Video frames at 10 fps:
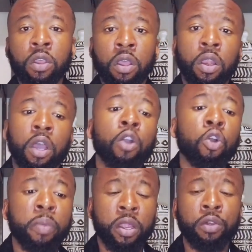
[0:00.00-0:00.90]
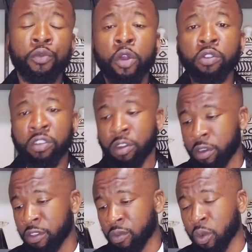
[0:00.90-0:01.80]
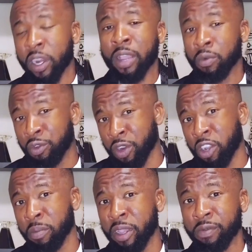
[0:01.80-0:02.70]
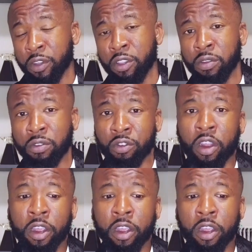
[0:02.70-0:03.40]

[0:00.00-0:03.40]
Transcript: the Homme Rosa is what I would recommend for you to try.